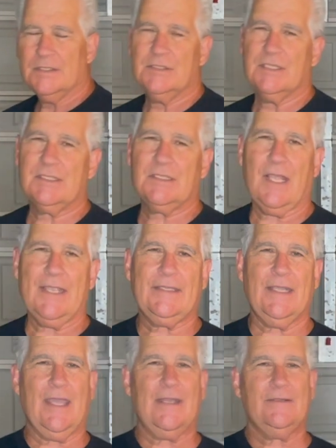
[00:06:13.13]
just like
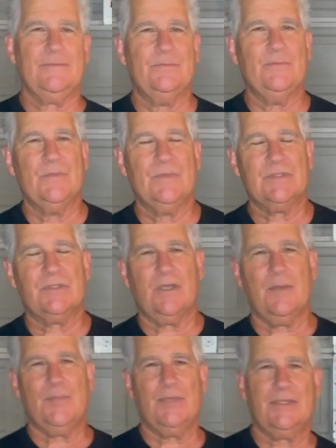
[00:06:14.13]
that. So I'll